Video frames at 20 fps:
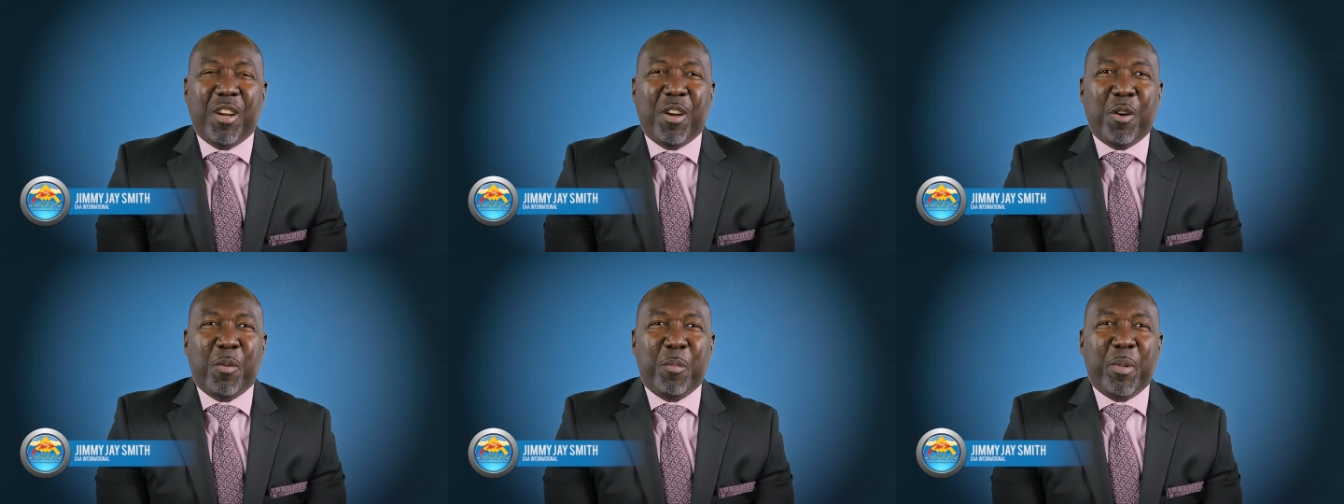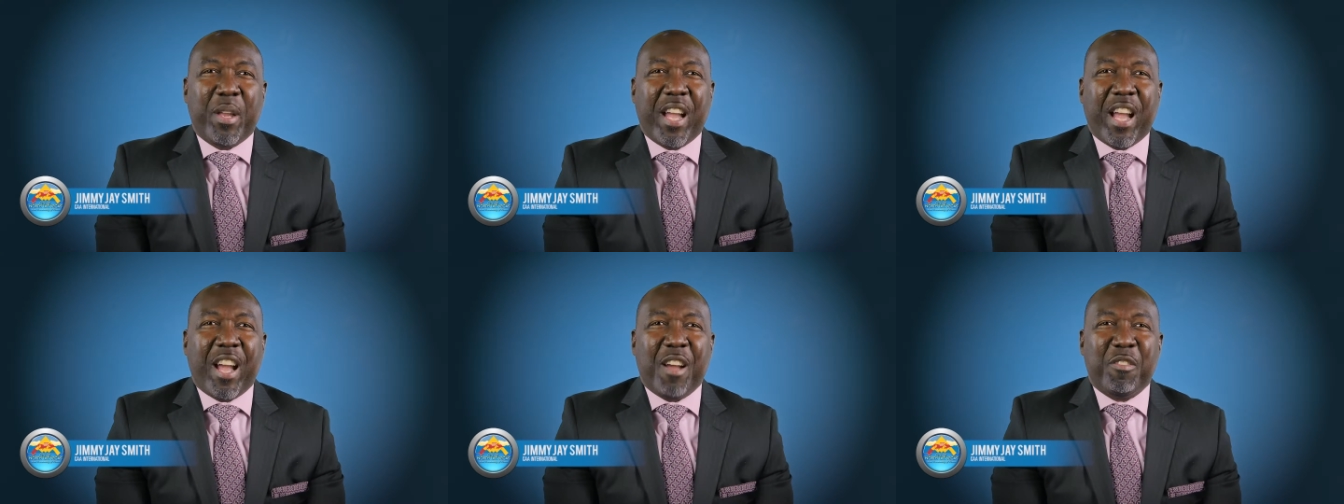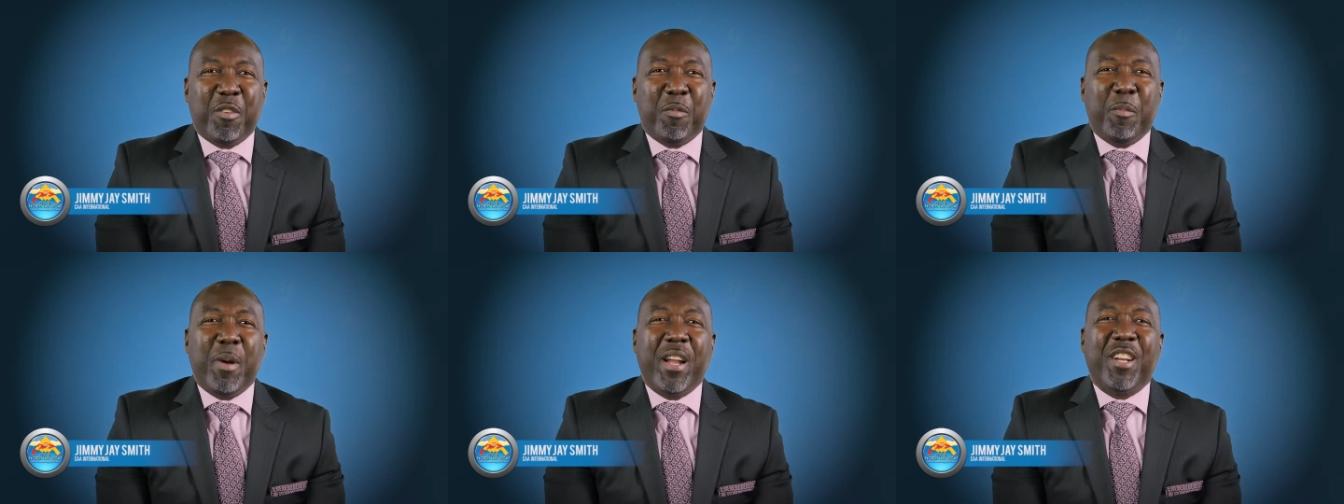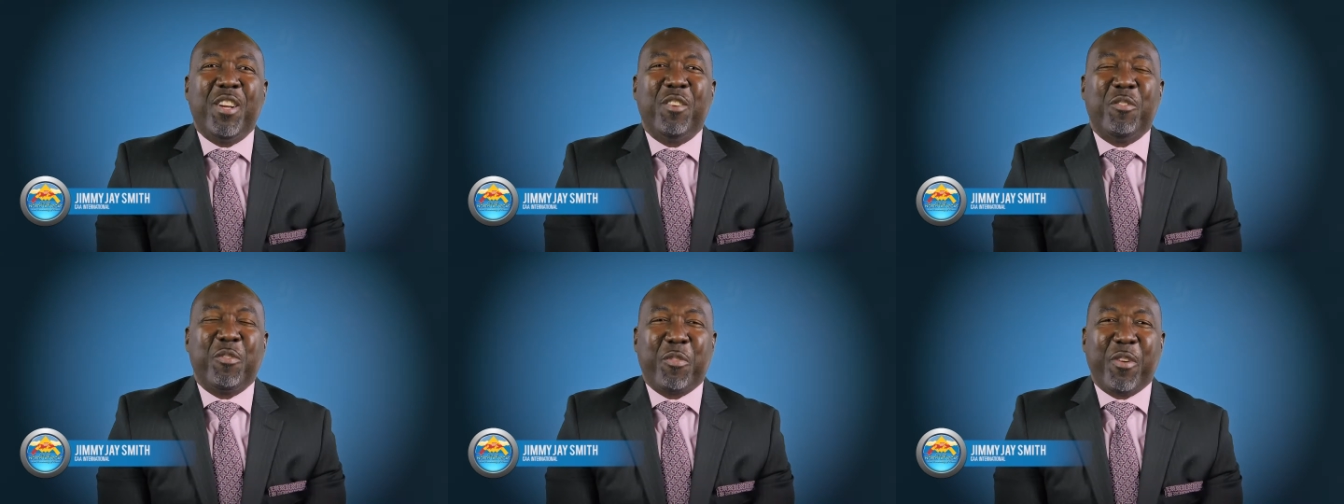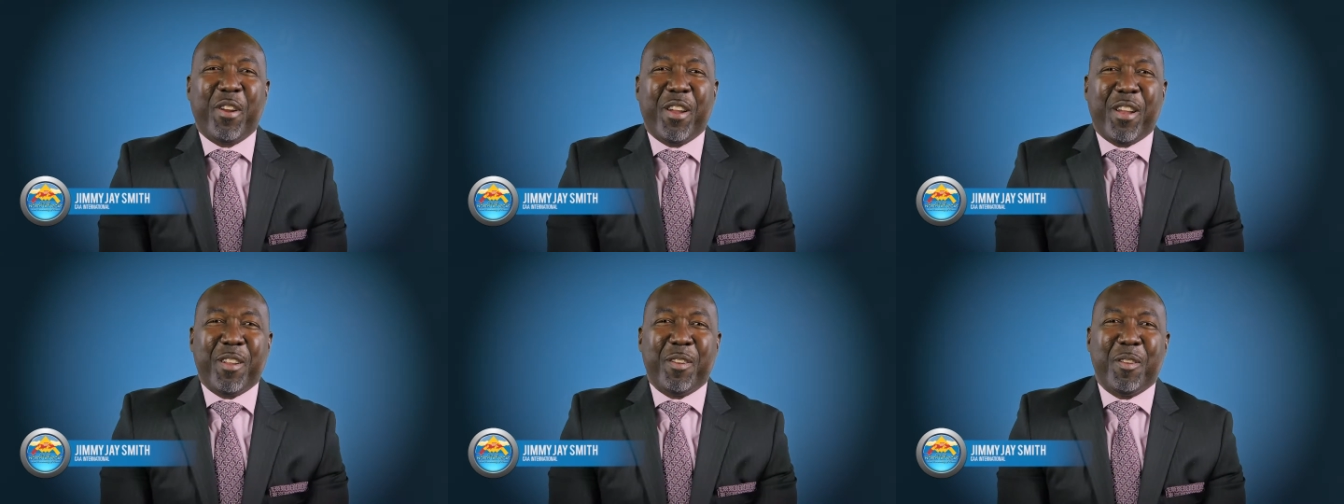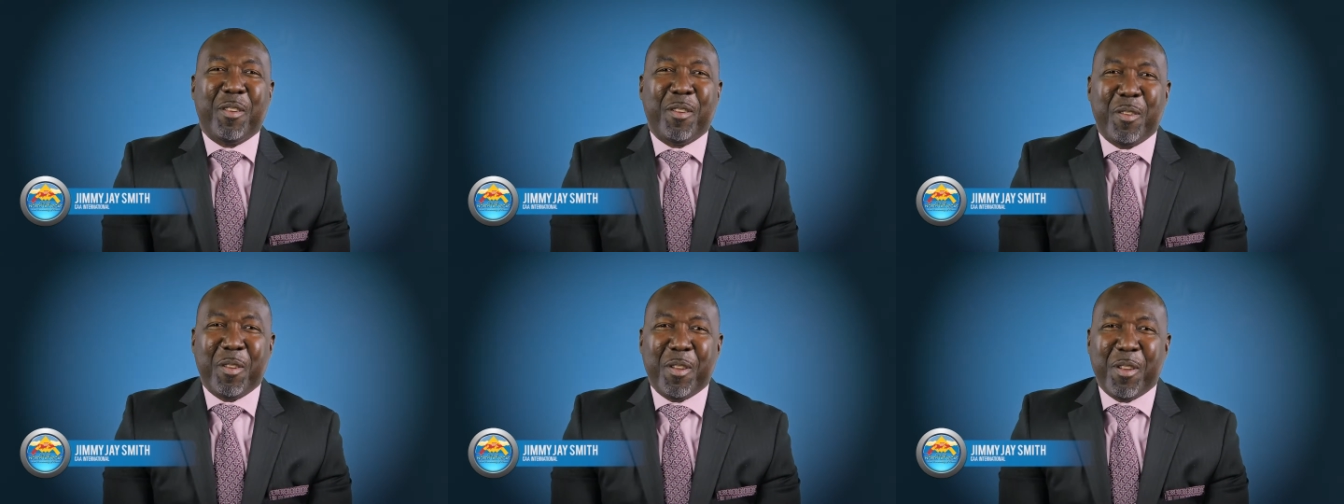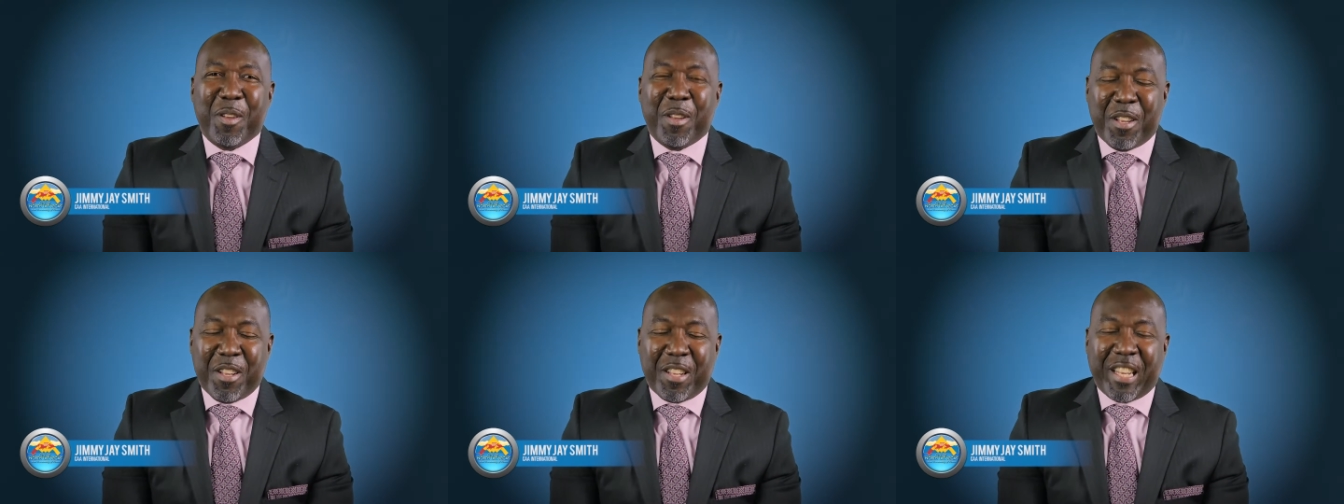On behalf of my good friend,
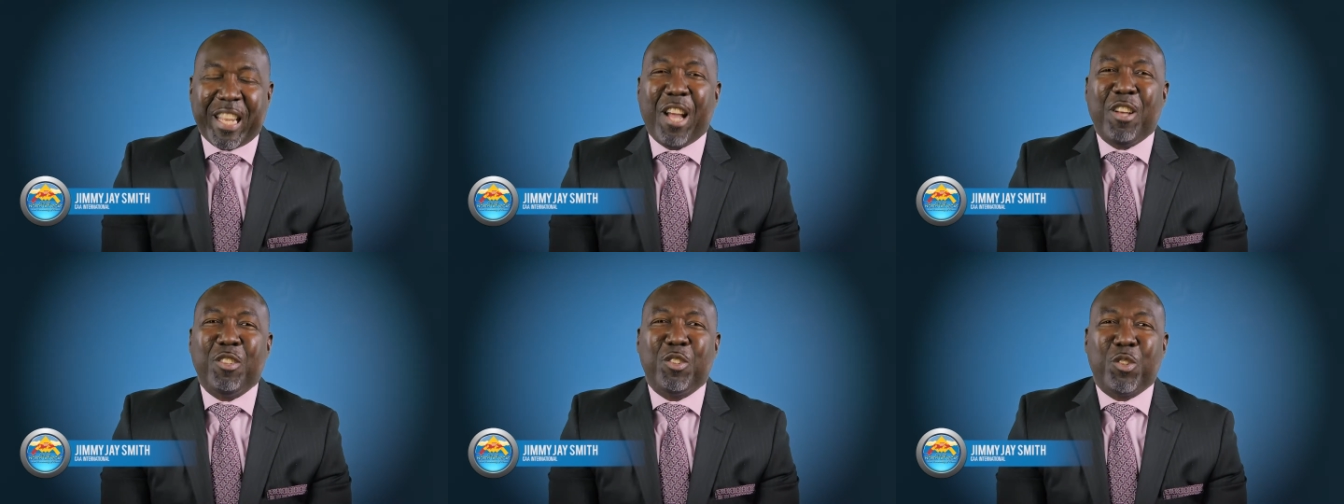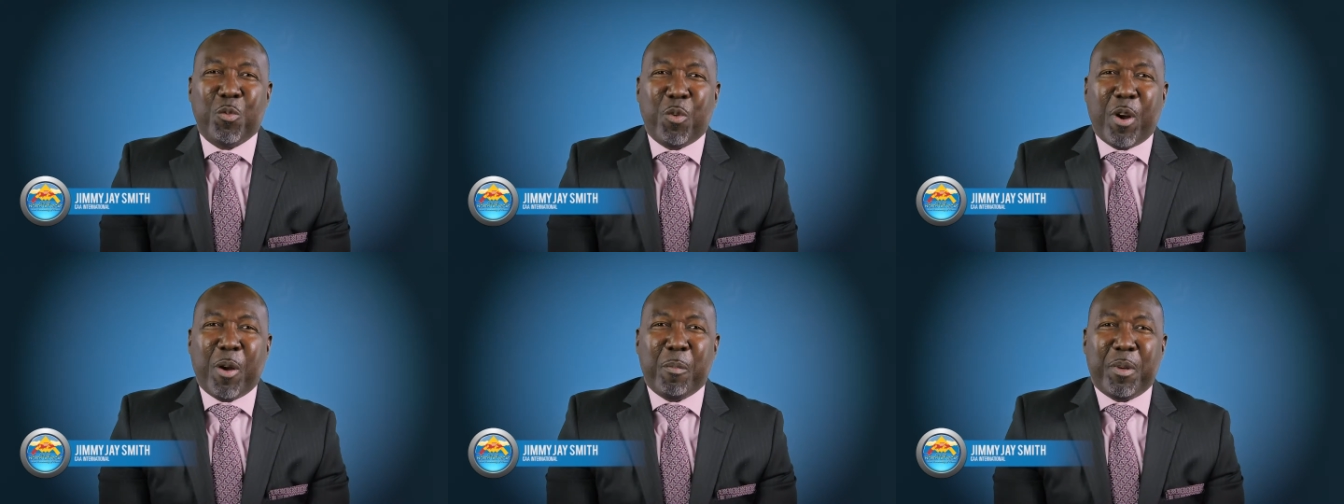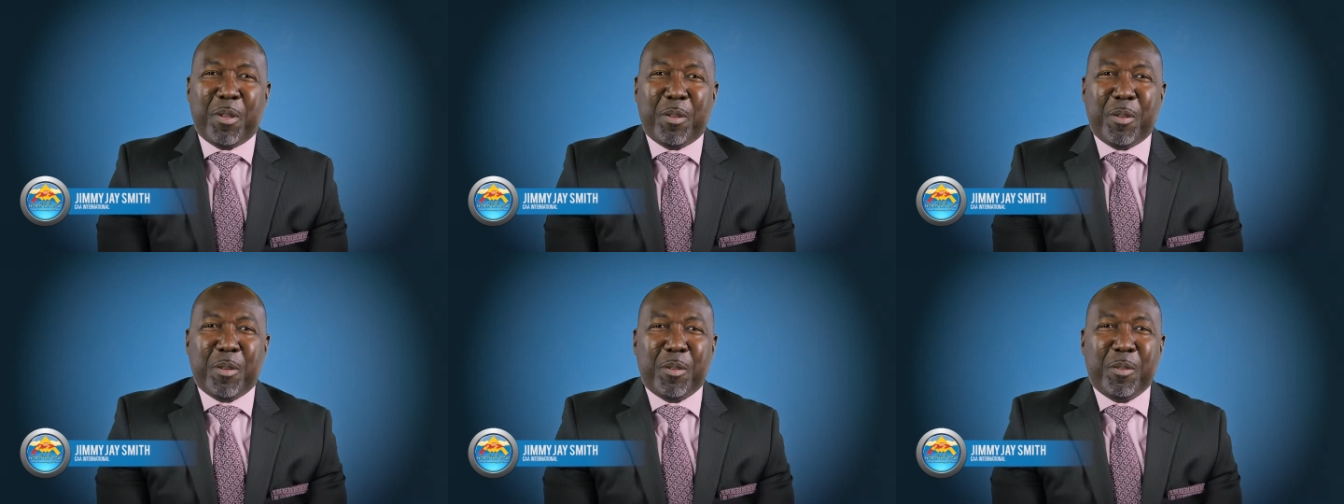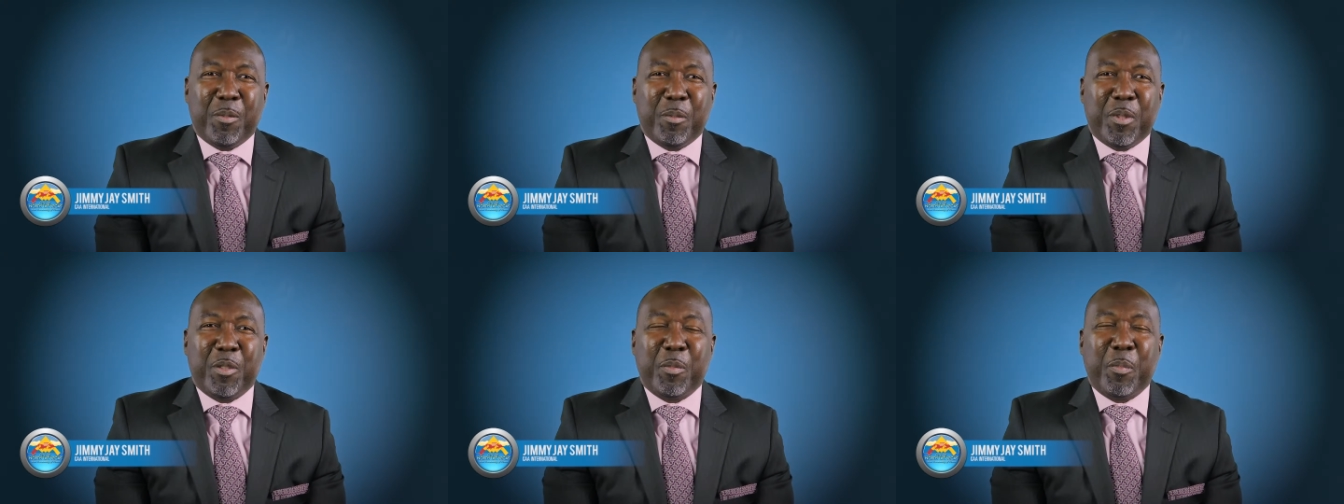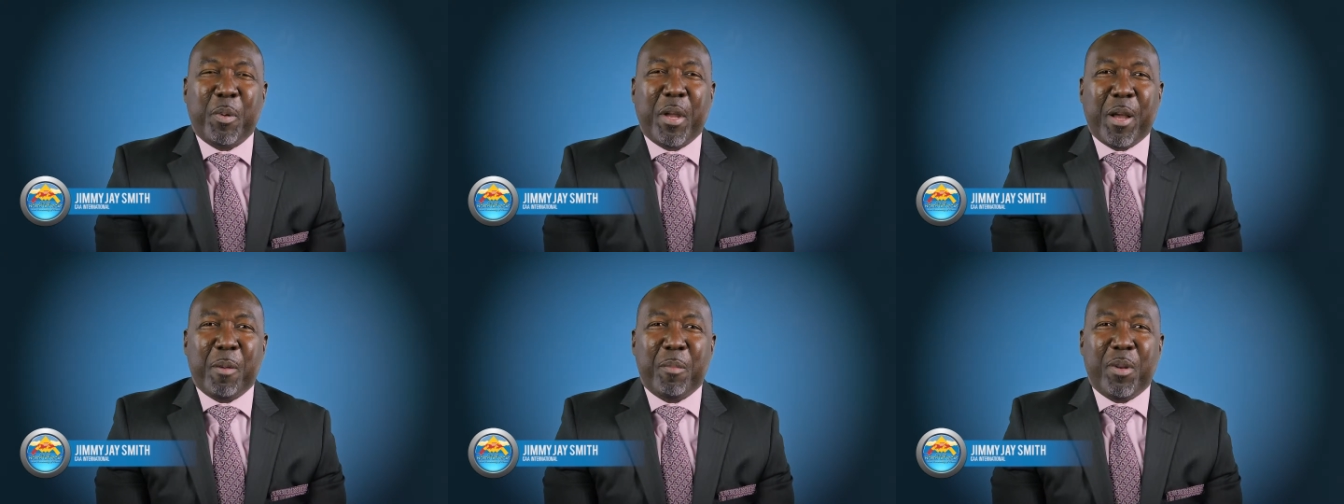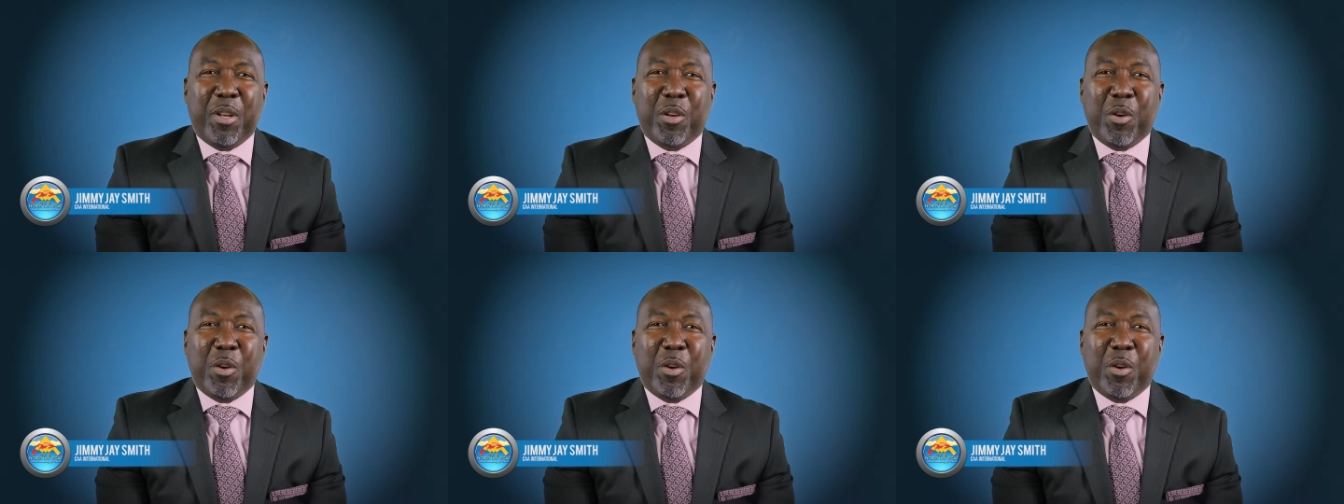Councilwoman Ms. Pamela